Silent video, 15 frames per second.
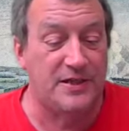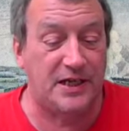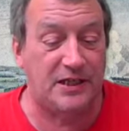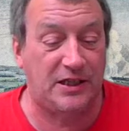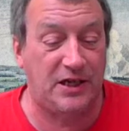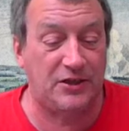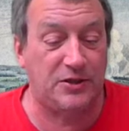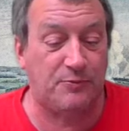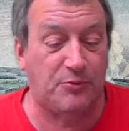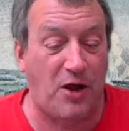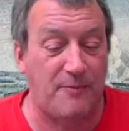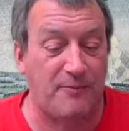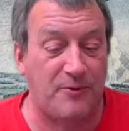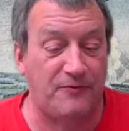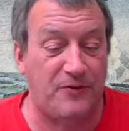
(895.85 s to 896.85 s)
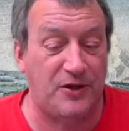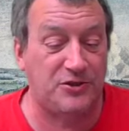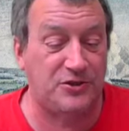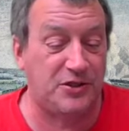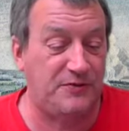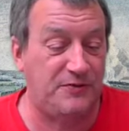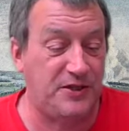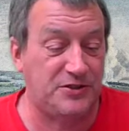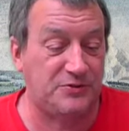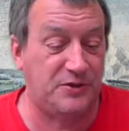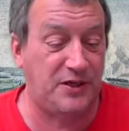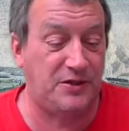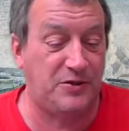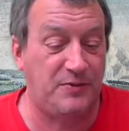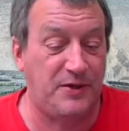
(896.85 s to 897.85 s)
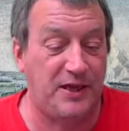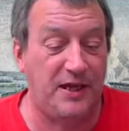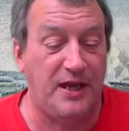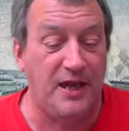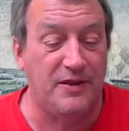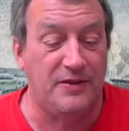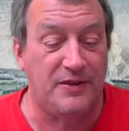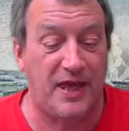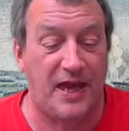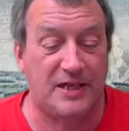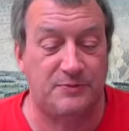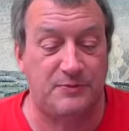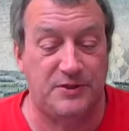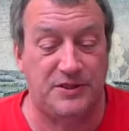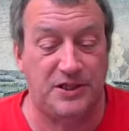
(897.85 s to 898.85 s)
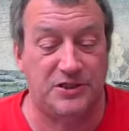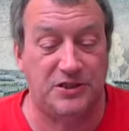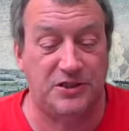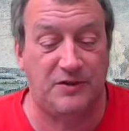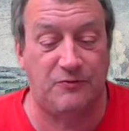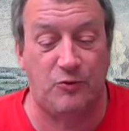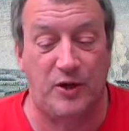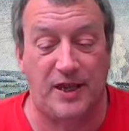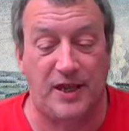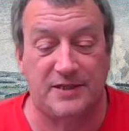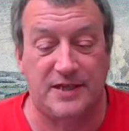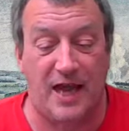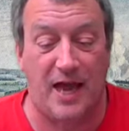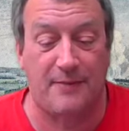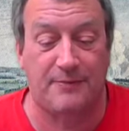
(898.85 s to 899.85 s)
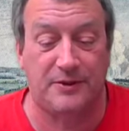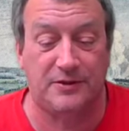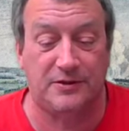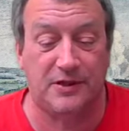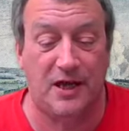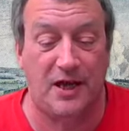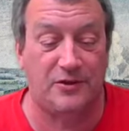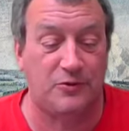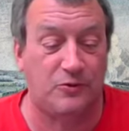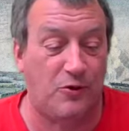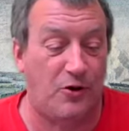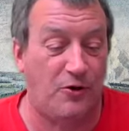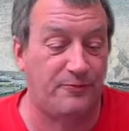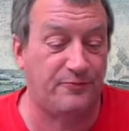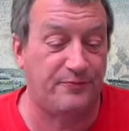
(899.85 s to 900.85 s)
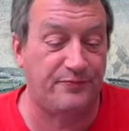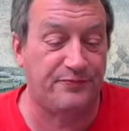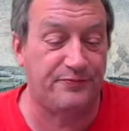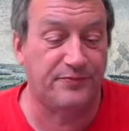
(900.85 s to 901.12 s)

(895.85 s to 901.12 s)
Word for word: declared the proper function of history to be the exposition of what has happened, unquote.